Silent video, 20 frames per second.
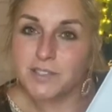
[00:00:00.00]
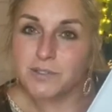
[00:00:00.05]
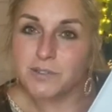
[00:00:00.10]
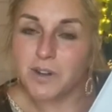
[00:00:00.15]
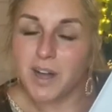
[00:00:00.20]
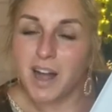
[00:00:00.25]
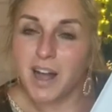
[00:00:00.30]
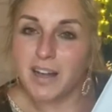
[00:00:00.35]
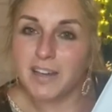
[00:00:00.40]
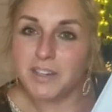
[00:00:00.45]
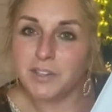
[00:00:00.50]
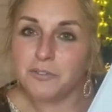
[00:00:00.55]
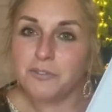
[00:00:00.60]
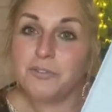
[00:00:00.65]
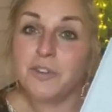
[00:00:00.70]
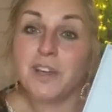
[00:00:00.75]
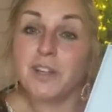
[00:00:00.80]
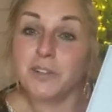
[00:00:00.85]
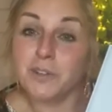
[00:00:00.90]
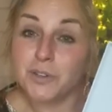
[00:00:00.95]
kind of
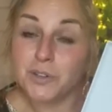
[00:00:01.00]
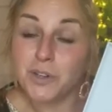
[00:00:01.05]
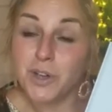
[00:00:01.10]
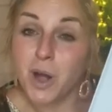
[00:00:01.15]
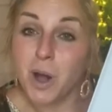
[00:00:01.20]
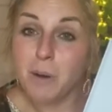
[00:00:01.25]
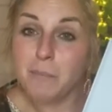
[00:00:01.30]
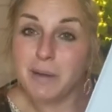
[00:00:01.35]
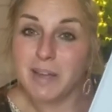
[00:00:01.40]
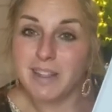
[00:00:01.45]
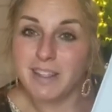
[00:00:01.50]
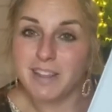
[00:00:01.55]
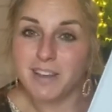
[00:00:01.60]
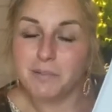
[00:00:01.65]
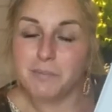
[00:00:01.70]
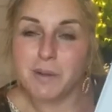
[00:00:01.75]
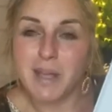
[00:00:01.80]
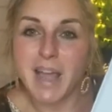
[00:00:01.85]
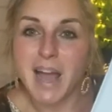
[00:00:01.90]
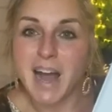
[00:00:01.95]
feel-good comment
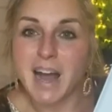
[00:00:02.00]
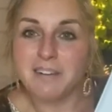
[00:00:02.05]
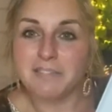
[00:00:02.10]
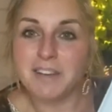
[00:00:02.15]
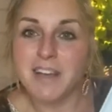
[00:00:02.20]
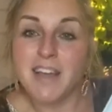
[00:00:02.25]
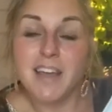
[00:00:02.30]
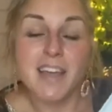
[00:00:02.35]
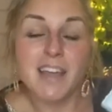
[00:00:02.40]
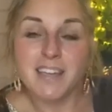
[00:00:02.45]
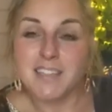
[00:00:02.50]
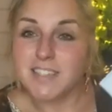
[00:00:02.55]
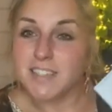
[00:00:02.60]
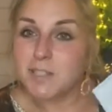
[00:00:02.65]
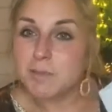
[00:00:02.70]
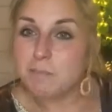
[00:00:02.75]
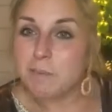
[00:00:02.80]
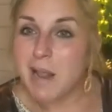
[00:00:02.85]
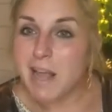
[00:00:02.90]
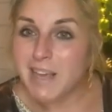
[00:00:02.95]
that we have
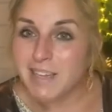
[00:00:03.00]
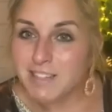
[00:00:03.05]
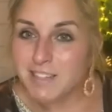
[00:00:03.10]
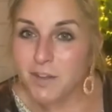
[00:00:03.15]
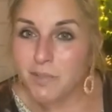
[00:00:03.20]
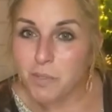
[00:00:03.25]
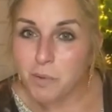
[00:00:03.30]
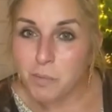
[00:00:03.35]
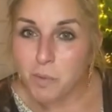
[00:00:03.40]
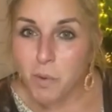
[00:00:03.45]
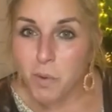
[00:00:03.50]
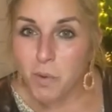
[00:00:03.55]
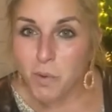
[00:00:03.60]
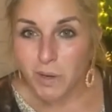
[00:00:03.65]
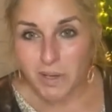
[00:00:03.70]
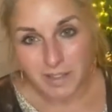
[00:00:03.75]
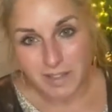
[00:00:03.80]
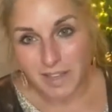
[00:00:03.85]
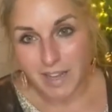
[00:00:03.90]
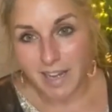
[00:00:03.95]
displayed on the
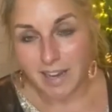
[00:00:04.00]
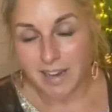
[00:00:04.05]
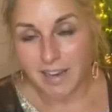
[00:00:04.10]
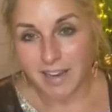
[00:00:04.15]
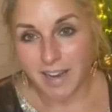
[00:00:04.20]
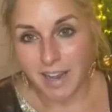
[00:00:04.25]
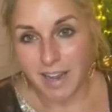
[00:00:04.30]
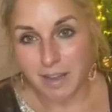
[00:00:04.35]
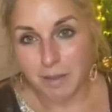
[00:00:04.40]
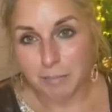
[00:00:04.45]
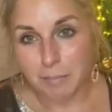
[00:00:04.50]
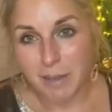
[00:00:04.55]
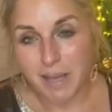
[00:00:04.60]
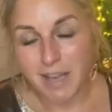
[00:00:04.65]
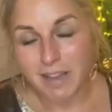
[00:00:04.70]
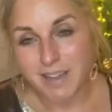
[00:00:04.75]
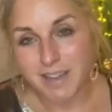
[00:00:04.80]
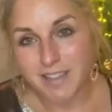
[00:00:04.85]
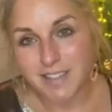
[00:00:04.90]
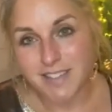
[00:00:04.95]
wall in the clinic
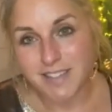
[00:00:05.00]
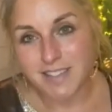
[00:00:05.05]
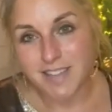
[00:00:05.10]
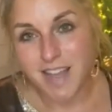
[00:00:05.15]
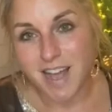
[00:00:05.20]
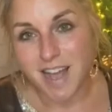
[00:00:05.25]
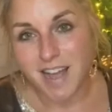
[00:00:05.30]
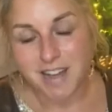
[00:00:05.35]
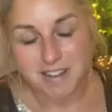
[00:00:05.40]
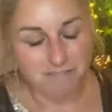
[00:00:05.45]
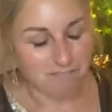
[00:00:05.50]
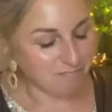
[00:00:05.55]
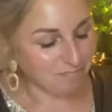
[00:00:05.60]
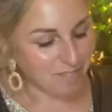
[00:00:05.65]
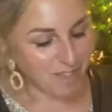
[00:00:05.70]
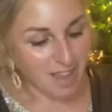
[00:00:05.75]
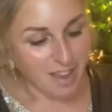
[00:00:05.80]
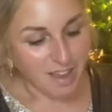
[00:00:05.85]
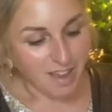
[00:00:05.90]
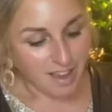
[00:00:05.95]
because
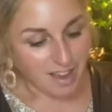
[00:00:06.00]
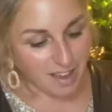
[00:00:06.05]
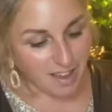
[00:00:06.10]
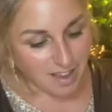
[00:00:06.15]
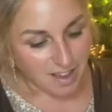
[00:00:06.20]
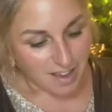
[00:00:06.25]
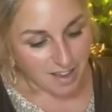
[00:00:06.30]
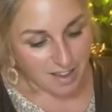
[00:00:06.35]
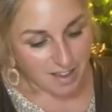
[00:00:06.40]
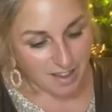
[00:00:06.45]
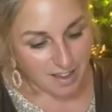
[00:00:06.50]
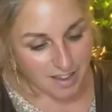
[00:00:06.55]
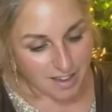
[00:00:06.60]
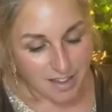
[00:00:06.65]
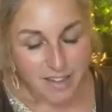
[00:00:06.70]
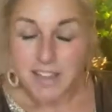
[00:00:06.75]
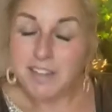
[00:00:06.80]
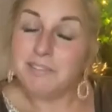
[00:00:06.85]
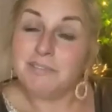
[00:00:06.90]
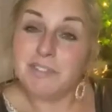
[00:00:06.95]

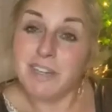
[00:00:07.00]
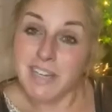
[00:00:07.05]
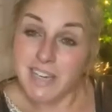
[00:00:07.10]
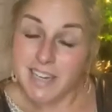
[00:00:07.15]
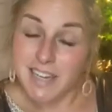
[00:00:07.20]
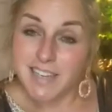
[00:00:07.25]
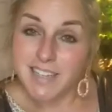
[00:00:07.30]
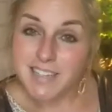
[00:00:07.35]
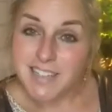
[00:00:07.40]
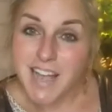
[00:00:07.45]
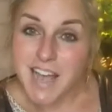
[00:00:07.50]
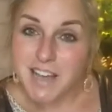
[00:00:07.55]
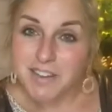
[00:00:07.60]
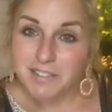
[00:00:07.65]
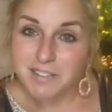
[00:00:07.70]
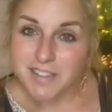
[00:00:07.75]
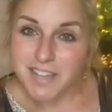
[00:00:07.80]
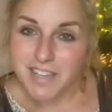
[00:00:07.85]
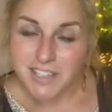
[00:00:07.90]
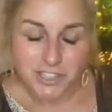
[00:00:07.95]
it really is
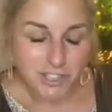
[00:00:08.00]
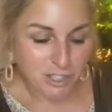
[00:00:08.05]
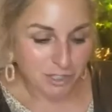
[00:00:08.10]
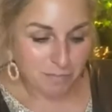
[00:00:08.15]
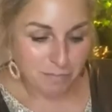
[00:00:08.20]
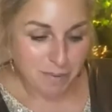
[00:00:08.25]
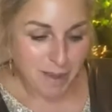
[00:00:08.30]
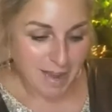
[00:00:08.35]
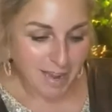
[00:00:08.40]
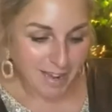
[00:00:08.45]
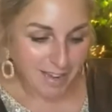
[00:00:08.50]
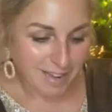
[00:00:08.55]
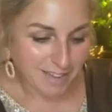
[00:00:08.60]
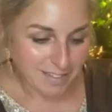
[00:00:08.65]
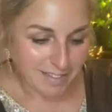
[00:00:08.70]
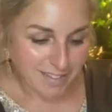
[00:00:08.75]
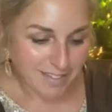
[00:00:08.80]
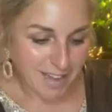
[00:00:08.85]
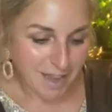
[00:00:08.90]
how things should be. And